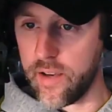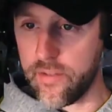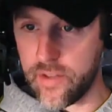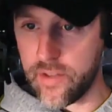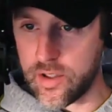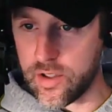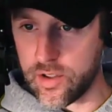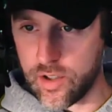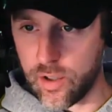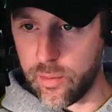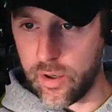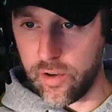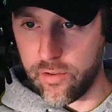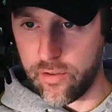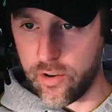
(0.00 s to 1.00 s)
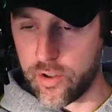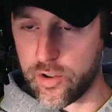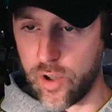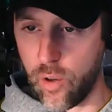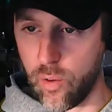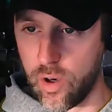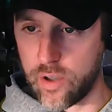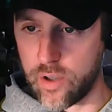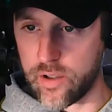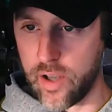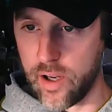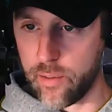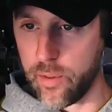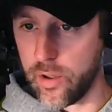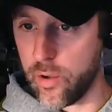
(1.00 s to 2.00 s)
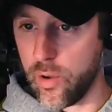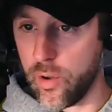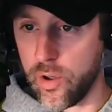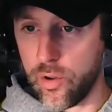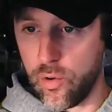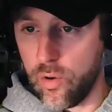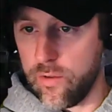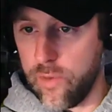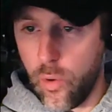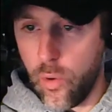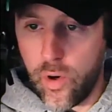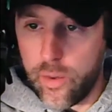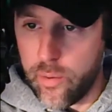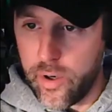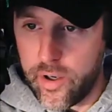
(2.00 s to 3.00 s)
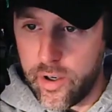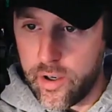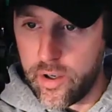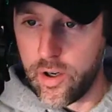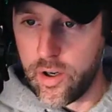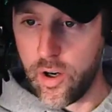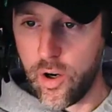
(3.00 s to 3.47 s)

if this is going to be your first saltwater tank, but you can do a 40 breeder,